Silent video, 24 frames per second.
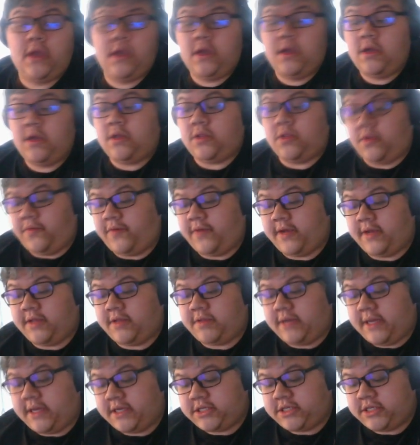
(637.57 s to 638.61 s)
Don't forget to
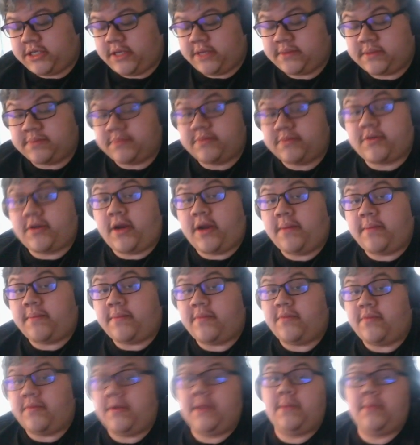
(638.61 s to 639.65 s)
like, share and subscribe.
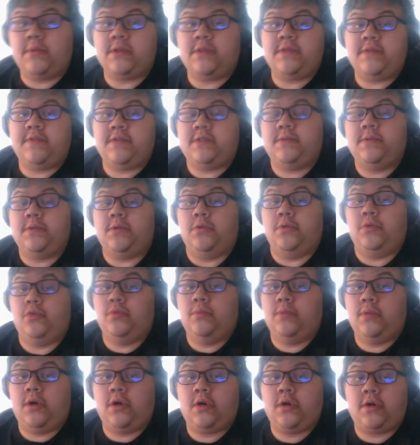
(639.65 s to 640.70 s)
Really motivates me to do
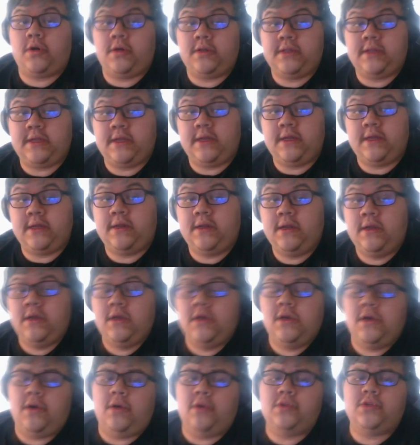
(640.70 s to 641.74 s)
more content.
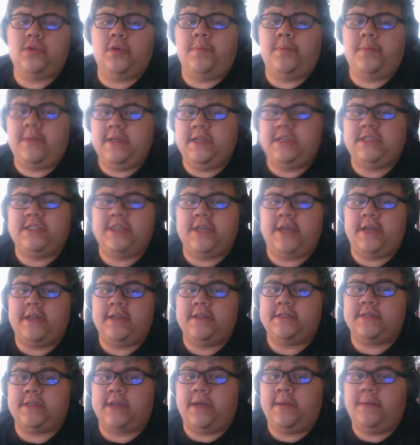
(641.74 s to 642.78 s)
Also, please share
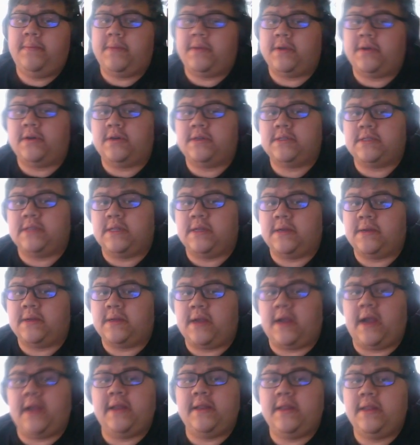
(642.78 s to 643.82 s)
this time because
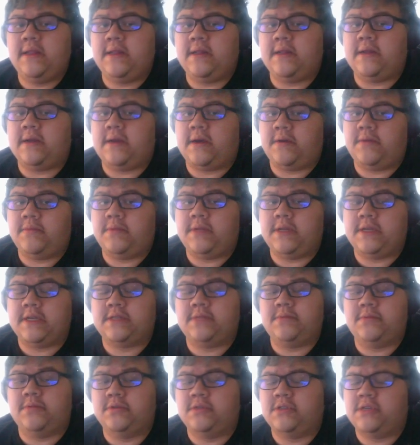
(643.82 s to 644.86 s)
I need the help with
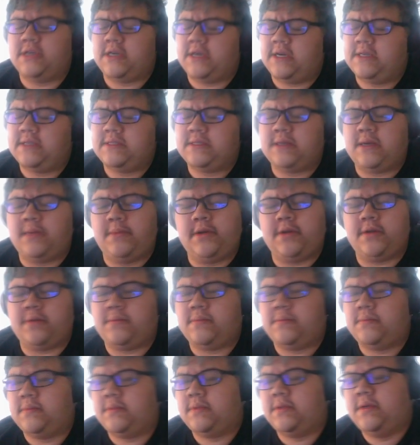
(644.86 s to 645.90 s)
exposure, guys. Come on.
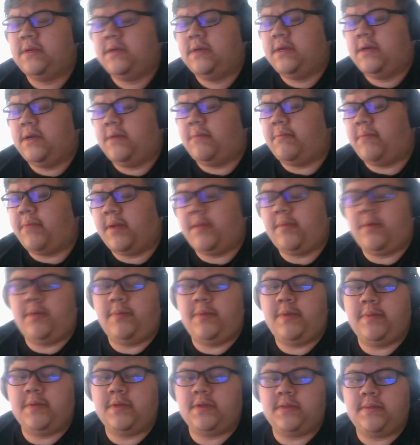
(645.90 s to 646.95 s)
Bring more
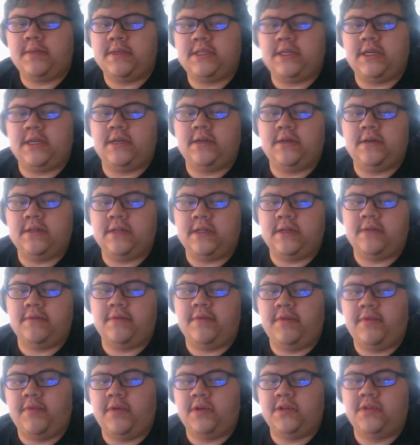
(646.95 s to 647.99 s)
people to my channel and I'll
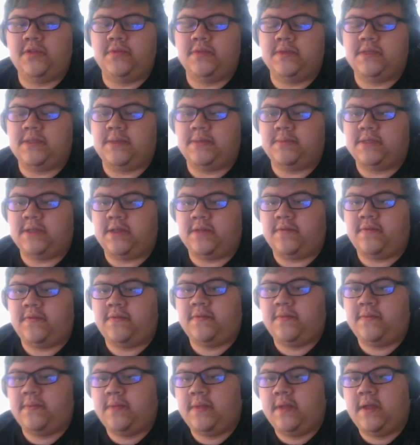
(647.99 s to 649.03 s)
reward you with some stuff.
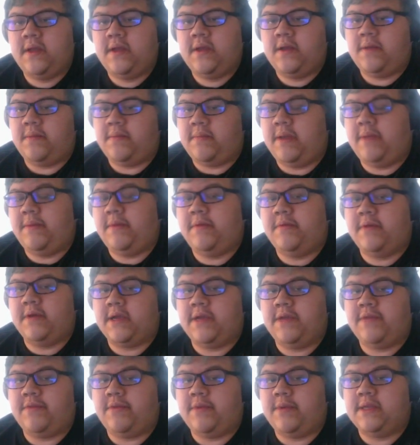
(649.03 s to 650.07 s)
Maybe we'll
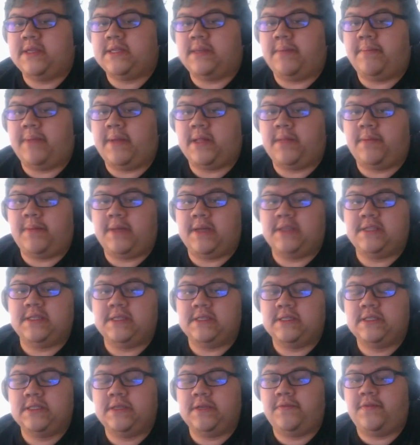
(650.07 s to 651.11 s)
give away some battle
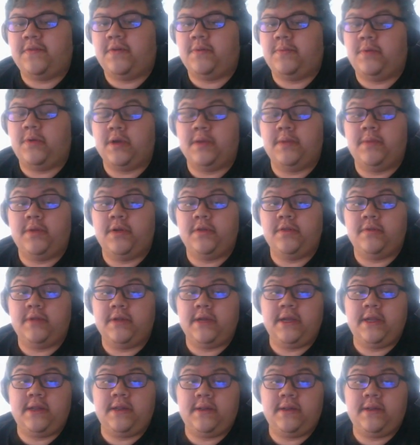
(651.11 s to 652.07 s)
passes for Pokemon Unite.